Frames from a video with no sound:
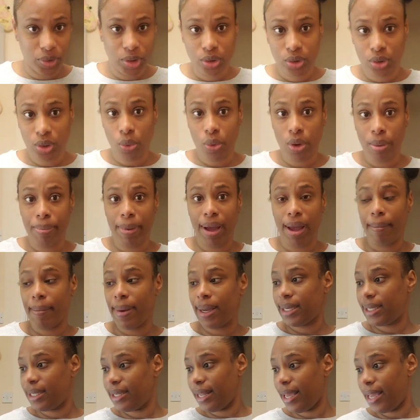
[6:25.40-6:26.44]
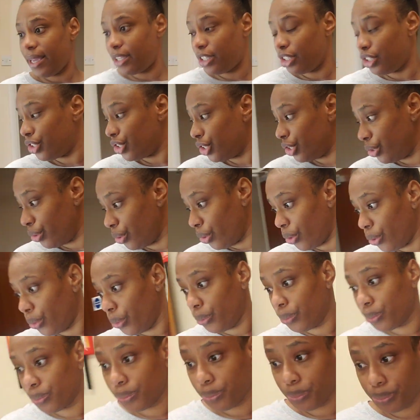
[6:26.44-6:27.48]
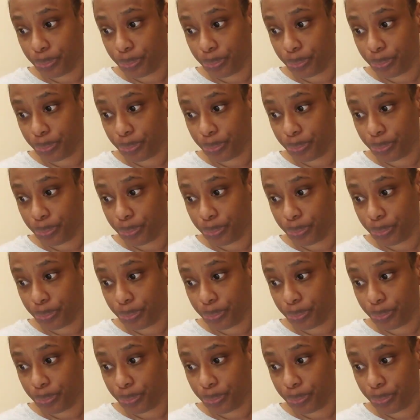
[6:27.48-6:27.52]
So we're back in the kitchen now.